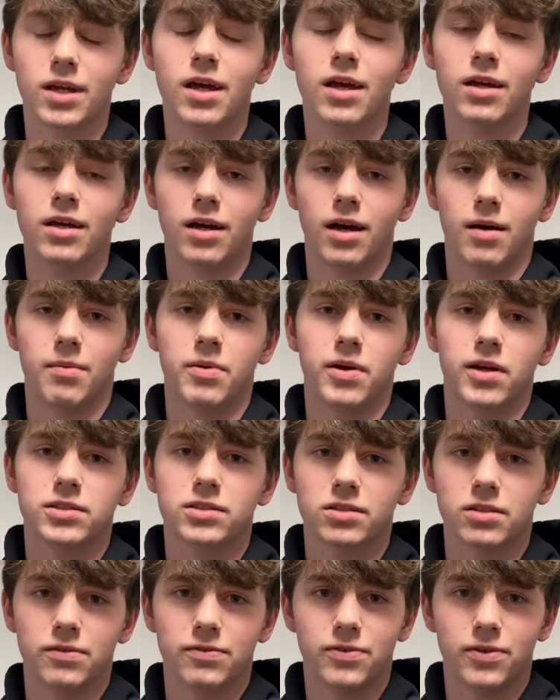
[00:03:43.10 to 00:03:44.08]
I'm
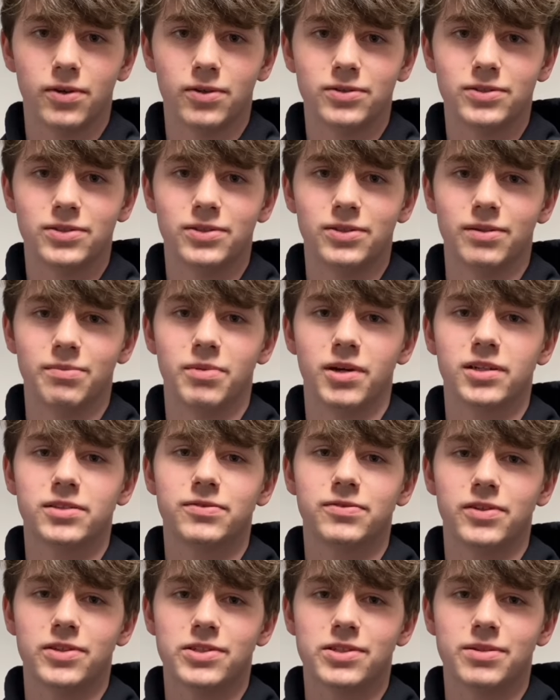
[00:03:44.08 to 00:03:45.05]
passing the phone to the best
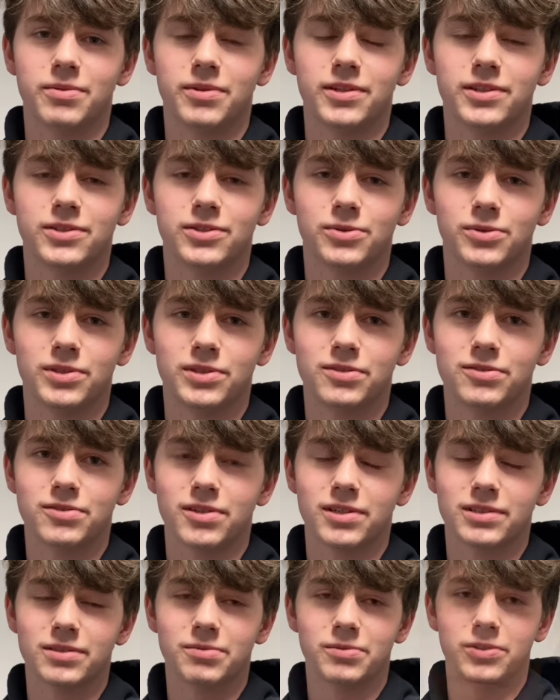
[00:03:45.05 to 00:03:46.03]
fisherman in Sweet
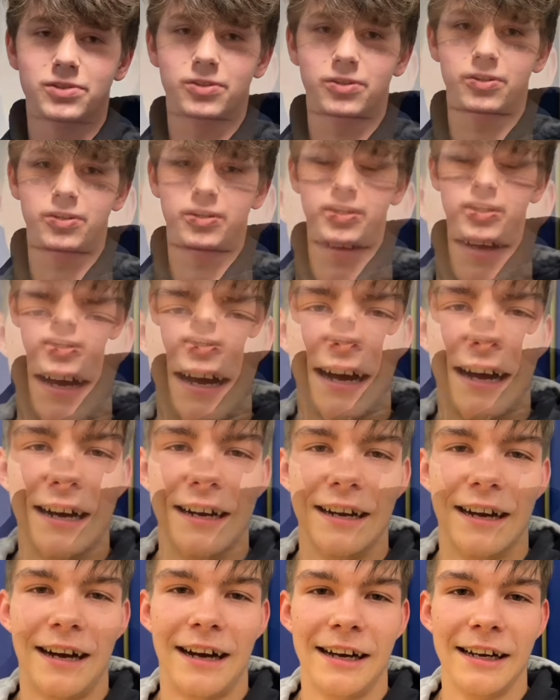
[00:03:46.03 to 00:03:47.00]
Springs, Missouri.
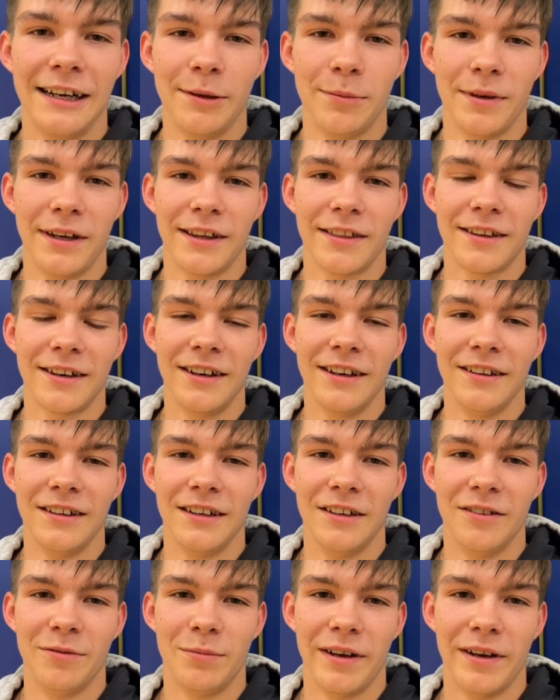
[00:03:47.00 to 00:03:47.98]
Hi, I am Anthony
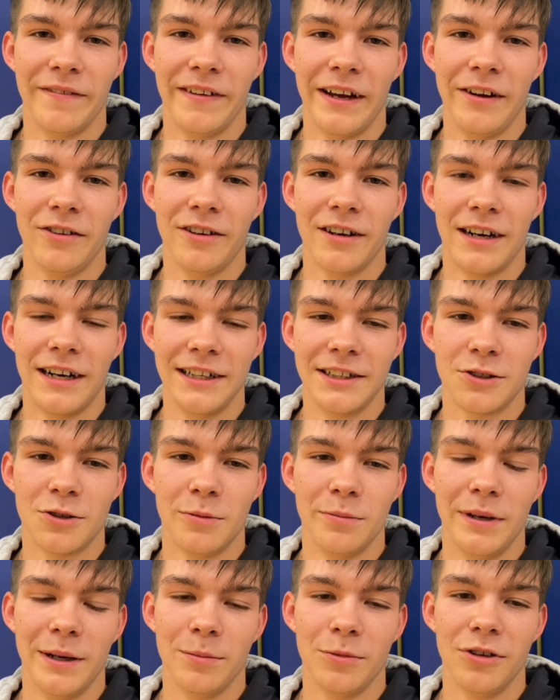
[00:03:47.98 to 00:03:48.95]
Love. My favorite high
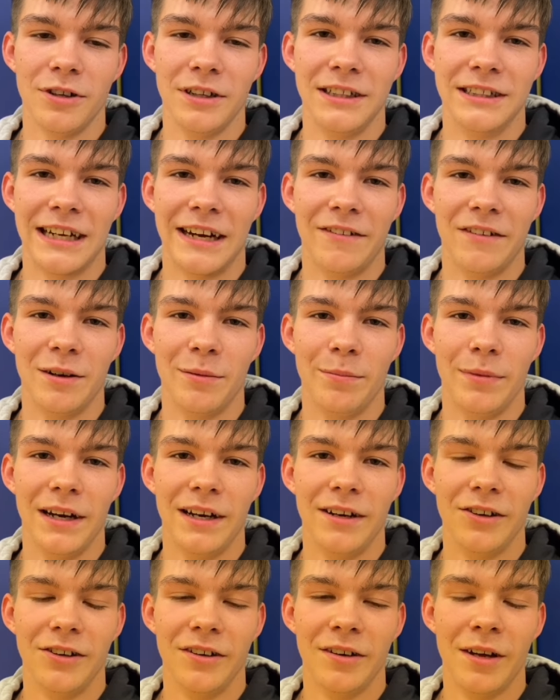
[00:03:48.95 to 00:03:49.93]
school memory is having a
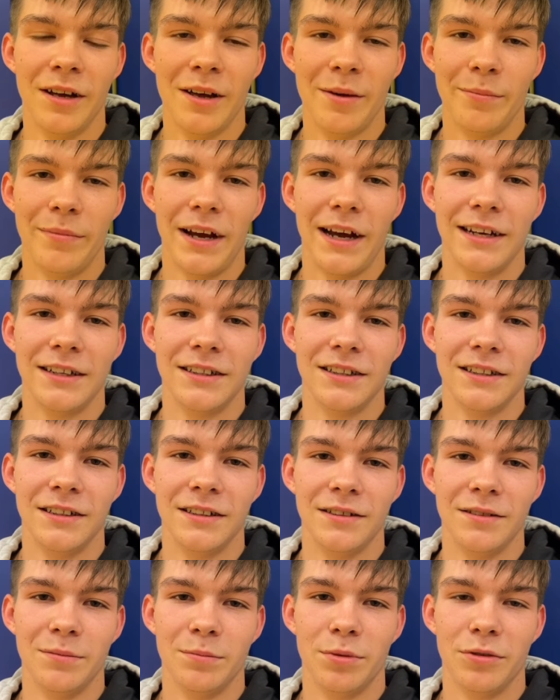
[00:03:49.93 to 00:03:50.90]
better
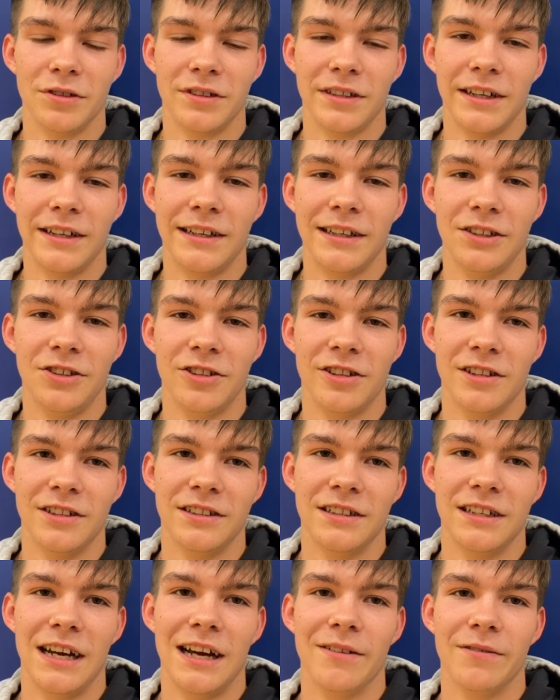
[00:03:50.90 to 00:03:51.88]
passing percentage than
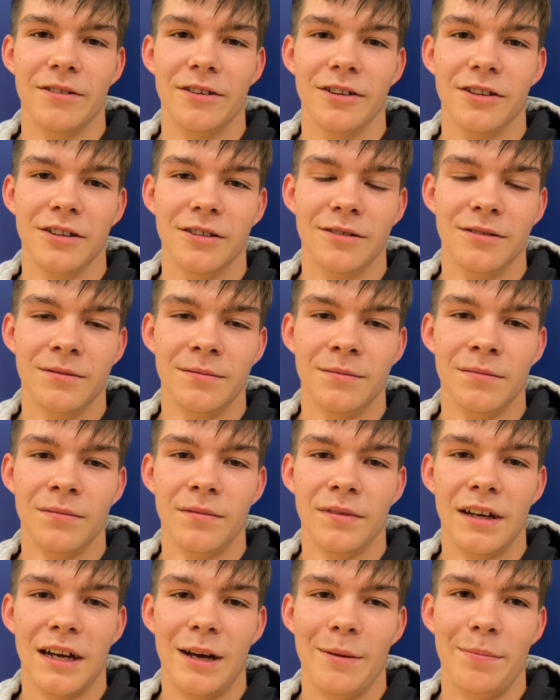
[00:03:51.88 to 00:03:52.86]
Zaffer.
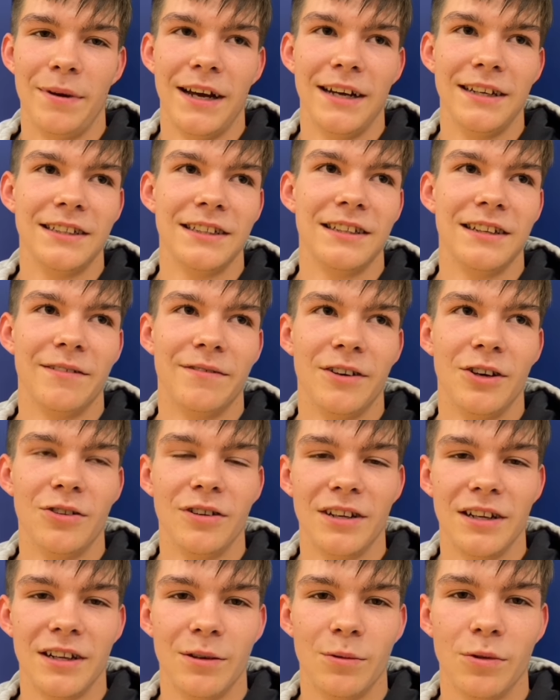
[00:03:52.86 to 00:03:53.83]
I'm passing the phone
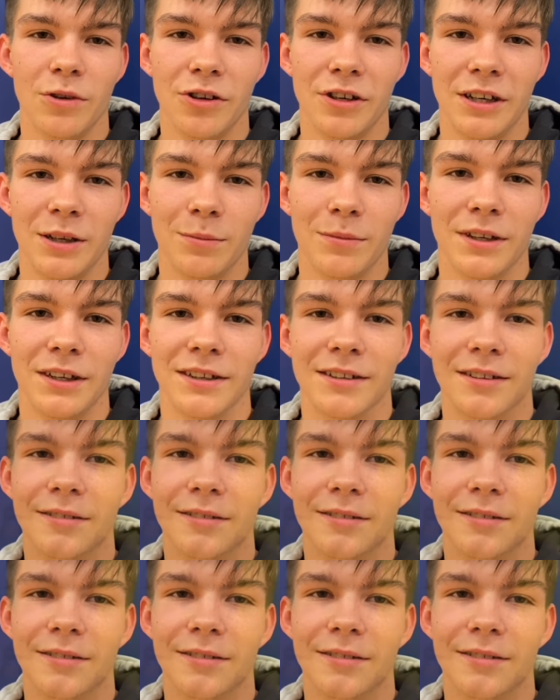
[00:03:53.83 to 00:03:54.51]
to the working man.